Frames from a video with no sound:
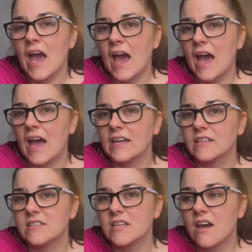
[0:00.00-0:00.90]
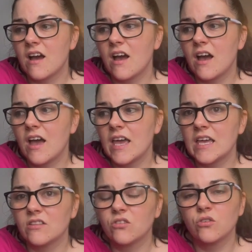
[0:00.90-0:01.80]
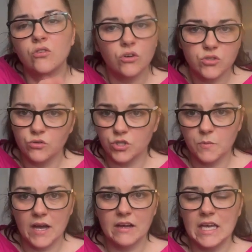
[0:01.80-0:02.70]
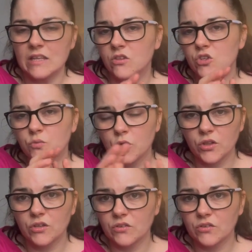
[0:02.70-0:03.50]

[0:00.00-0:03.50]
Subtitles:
and it's not talked about. It's just one of those